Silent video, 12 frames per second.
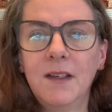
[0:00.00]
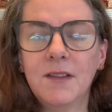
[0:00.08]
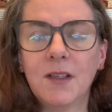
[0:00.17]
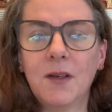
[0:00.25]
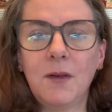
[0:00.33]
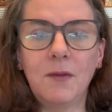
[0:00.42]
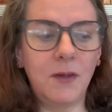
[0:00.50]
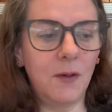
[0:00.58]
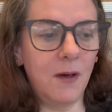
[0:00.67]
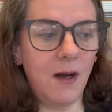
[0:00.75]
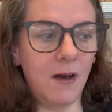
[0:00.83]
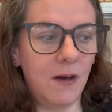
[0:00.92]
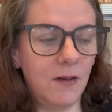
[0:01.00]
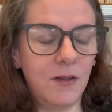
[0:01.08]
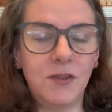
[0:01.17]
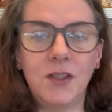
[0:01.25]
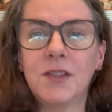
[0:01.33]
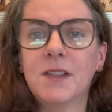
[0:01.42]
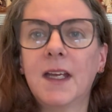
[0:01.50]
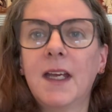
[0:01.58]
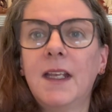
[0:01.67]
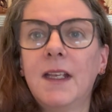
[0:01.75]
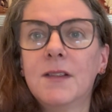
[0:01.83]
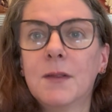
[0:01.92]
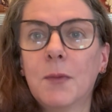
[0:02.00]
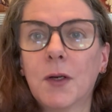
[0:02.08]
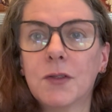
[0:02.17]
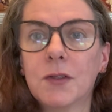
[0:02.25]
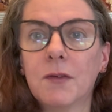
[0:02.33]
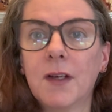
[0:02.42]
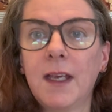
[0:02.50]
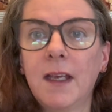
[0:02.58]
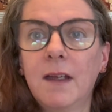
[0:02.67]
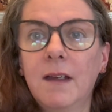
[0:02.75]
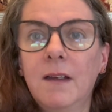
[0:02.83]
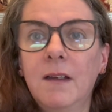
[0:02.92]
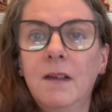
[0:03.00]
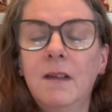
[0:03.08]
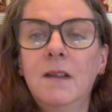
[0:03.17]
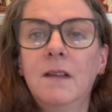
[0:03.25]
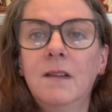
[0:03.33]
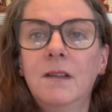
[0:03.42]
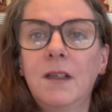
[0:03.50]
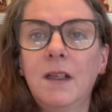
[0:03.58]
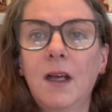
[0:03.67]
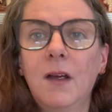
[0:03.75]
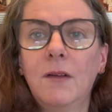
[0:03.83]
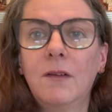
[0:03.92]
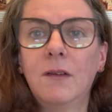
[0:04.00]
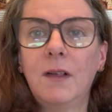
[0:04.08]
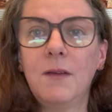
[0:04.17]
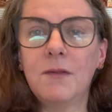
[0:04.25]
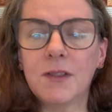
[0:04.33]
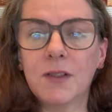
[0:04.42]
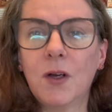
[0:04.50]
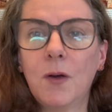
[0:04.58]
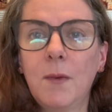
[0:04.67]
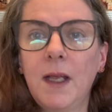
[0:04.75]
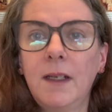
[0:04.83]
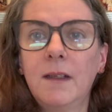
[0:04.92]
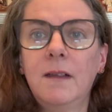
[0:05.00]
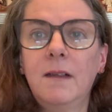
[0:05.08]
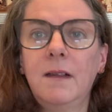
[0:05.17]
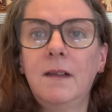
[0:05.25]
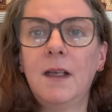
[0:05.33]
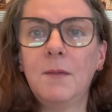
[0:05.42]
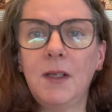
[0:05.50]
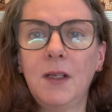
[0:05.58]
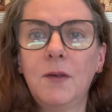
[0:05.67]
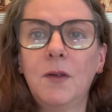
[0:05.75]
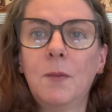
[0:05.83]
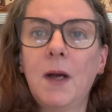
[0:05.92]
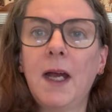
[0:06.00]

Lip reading: So if you are just getting into pottery, you know, leave us a comment, let me know your